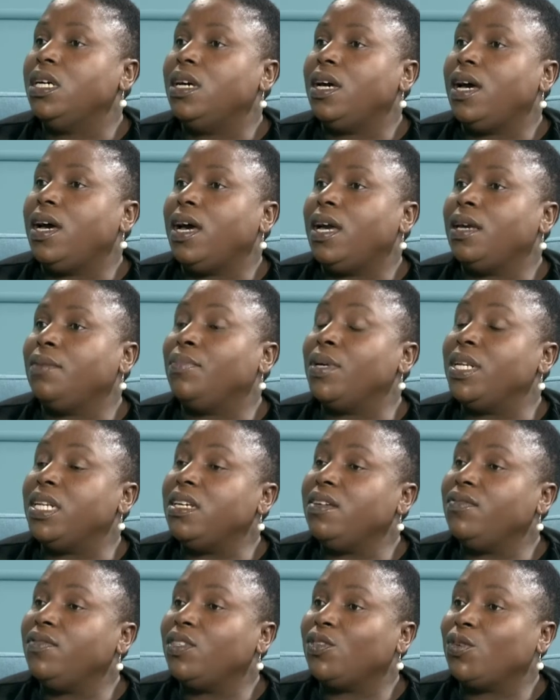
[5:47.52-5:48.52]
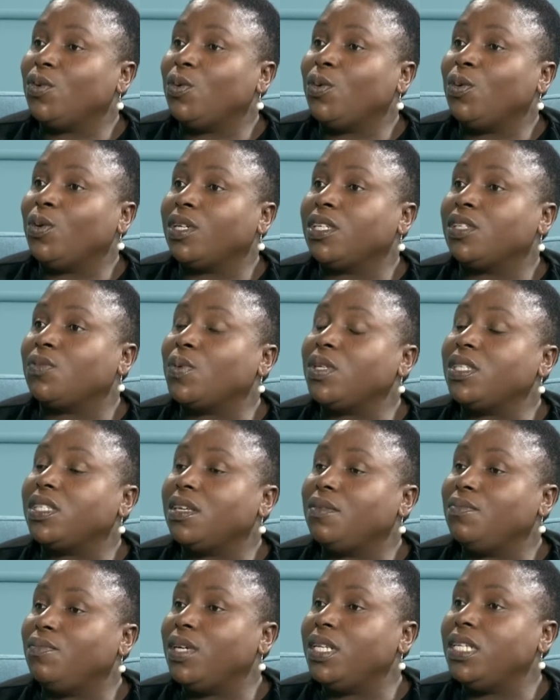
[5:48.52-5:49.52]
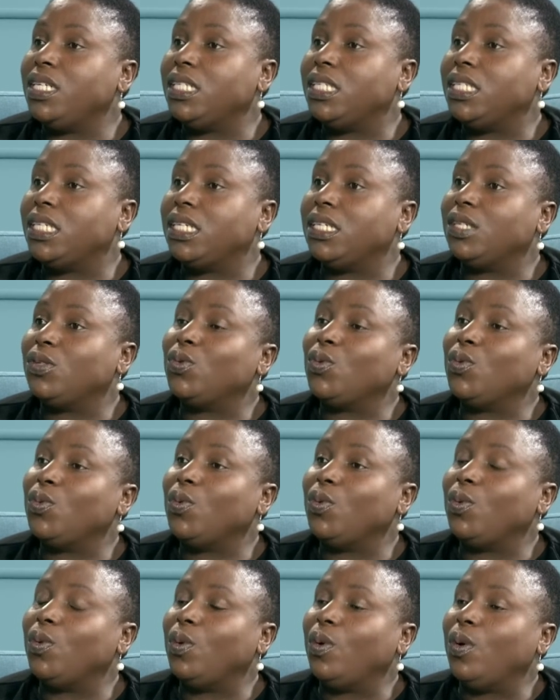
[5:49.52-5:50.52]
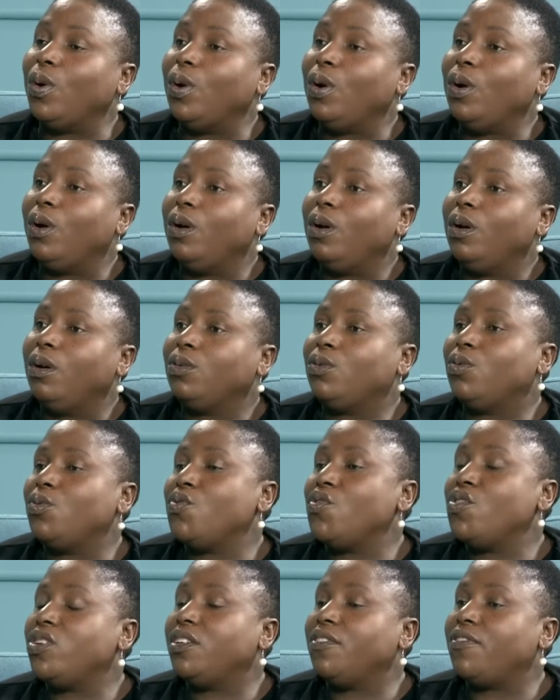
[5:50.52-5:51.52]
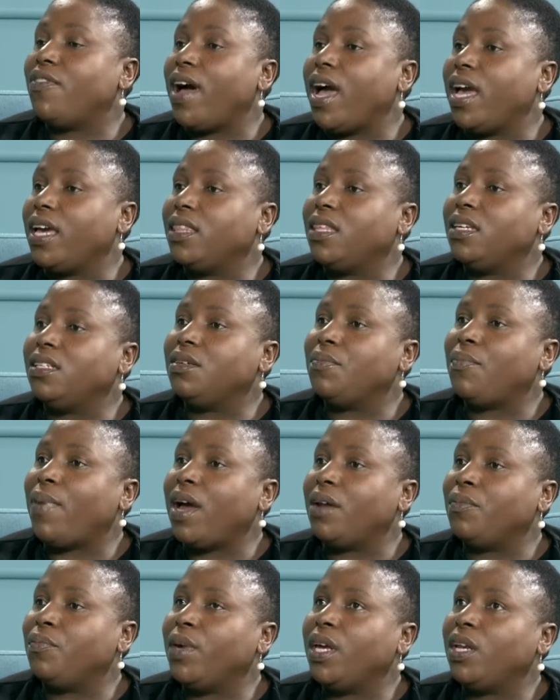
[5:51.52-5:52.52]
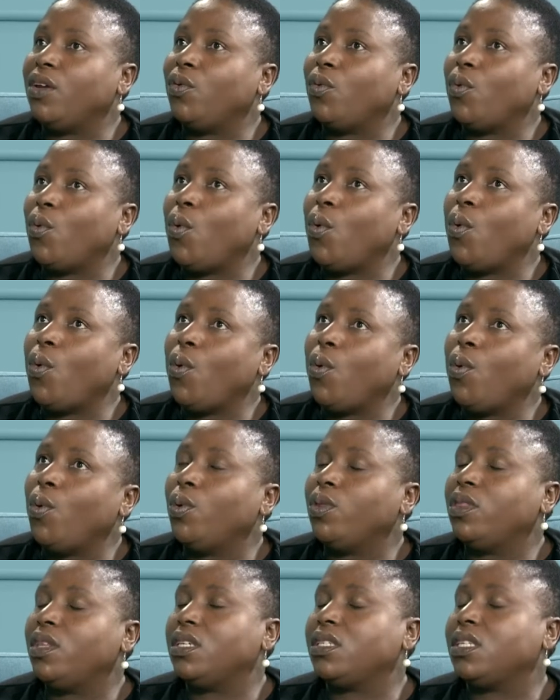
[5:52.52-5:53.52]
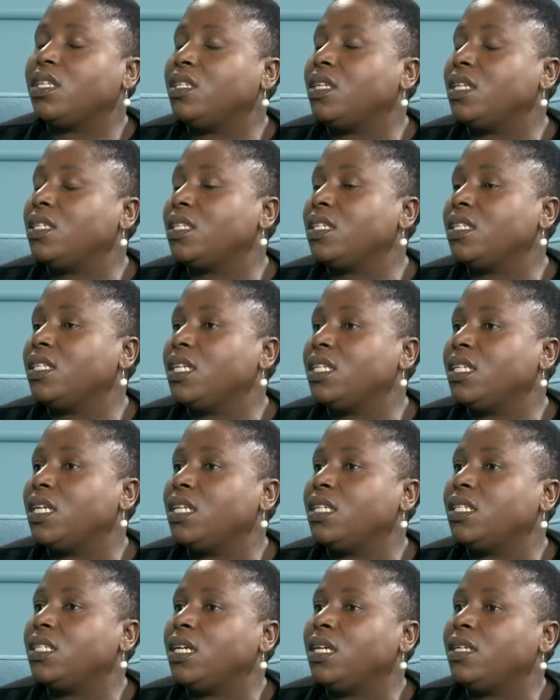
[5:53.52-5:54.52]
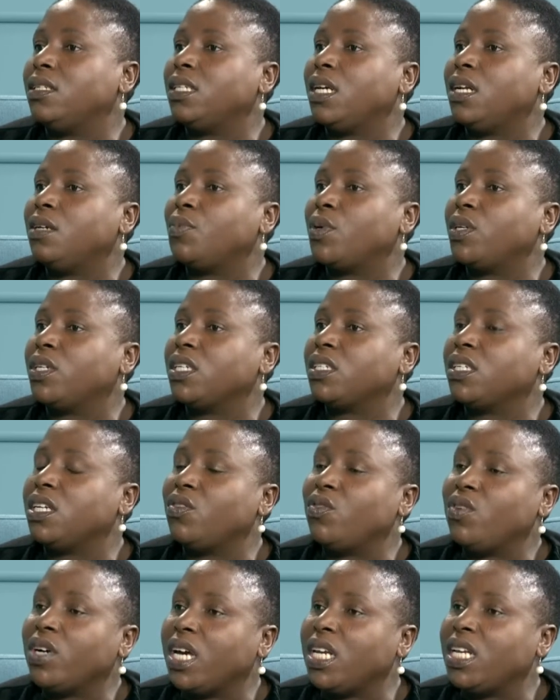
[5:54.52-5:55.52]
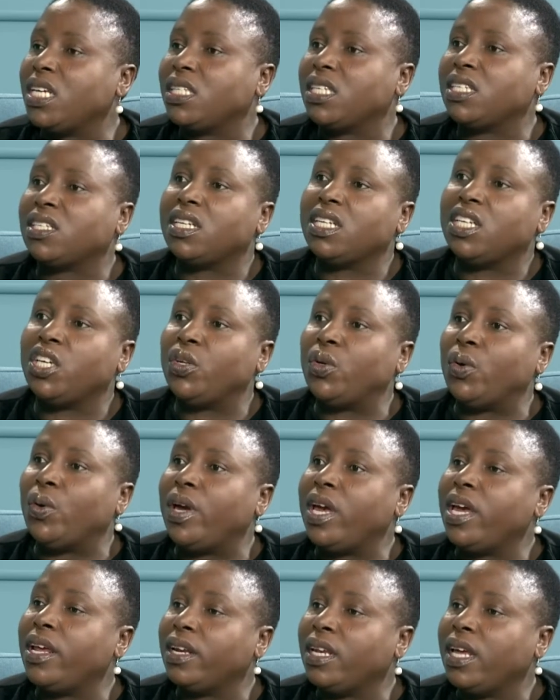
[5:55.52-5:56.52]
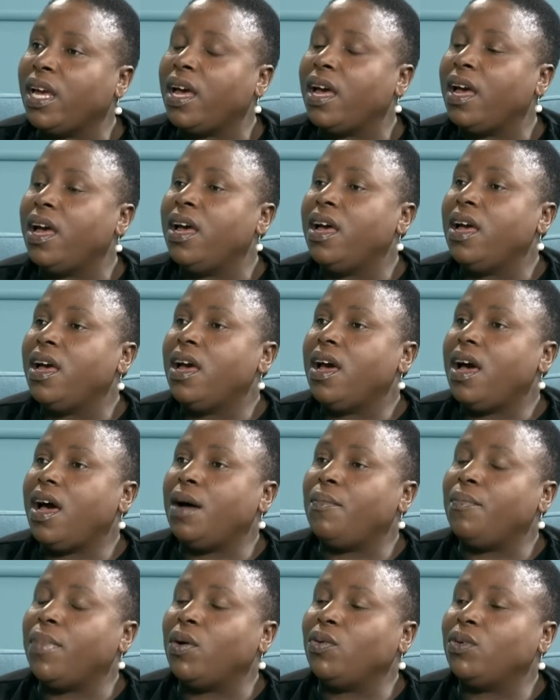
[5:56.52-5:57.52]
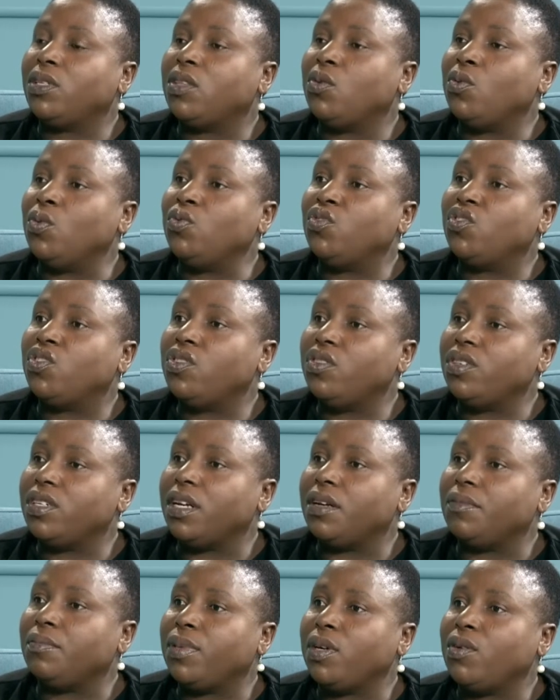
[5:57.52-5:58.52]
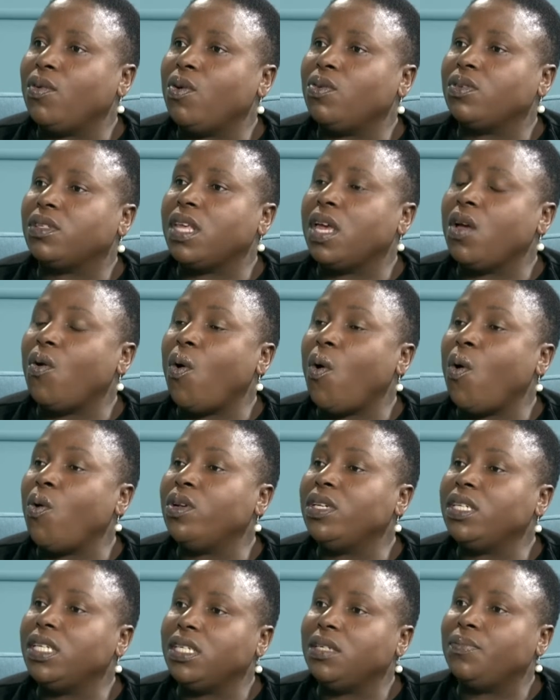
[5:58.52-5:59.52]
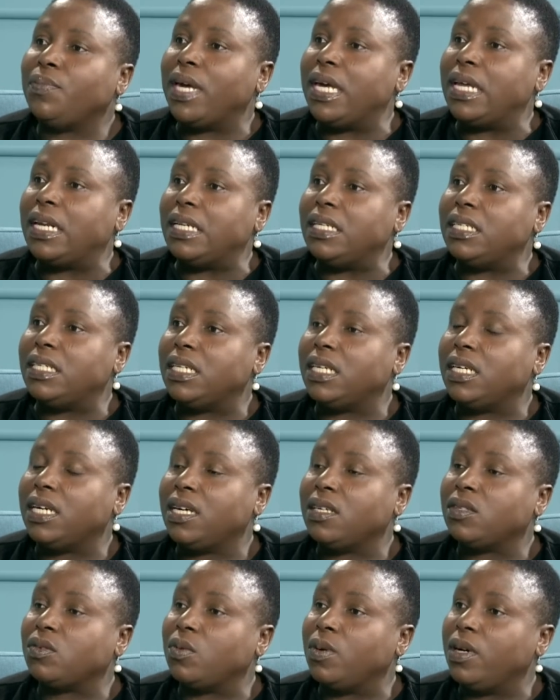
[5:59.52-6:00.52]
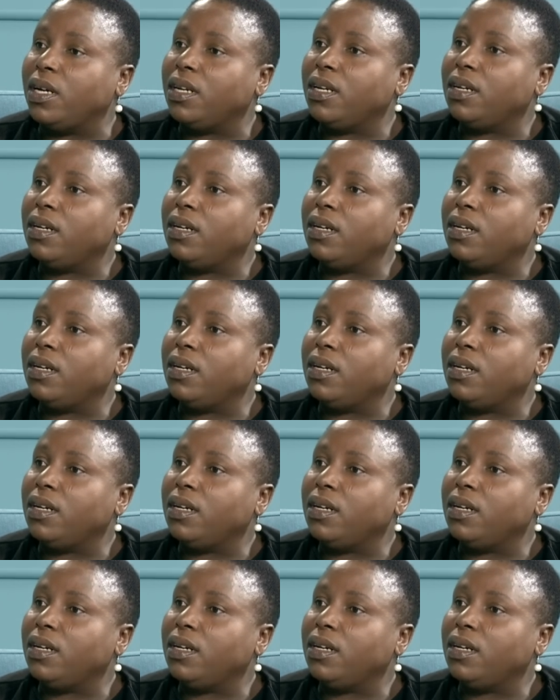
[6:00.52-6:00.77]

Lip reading: I believe it's your responsibility to notify the department or this designated child protection organization in your area about those children, because they all need parenting as well.